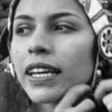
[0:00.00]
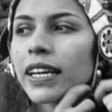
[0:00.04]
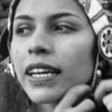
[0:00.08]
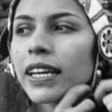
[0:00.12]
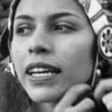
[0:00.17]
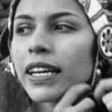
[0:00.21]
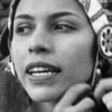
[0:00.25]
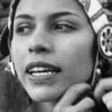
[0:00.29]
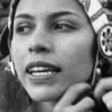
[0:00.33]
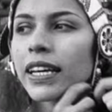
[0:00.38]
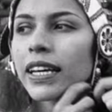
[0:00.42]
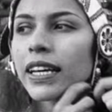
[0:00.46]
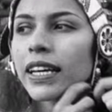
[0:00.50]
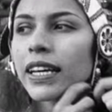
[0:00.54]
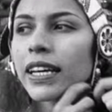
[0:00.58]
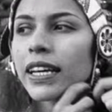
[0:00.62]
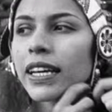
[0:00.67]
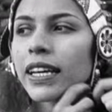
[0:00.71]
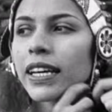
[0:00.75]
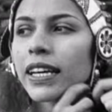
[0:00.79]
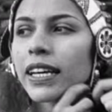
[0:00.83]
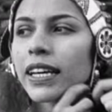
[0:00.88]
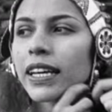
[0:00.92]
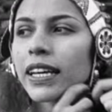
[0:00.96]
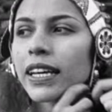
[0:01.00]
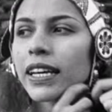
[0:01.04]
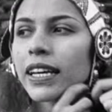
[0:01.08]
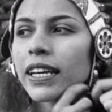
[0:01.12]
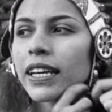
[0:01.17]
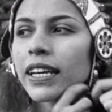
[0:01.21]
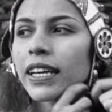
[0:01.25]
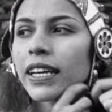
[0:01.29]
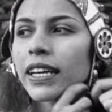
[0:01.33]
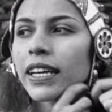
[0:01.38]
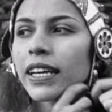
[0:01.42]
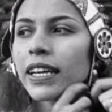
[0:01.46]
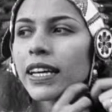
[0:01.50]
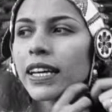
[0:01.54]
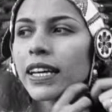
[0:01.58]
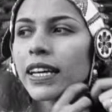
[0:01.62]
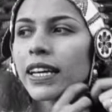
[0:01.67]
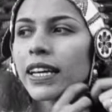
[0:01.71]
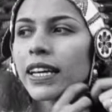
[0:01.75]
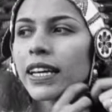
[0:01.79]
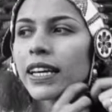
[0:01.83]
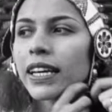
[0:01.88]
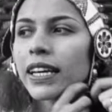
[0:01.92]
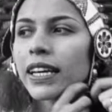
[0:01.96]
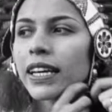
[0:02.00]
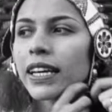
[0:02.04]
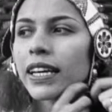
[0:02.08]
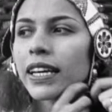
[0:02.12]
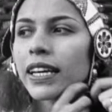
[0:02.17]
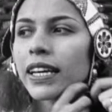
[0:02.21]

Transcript: No one is speaking in this clip.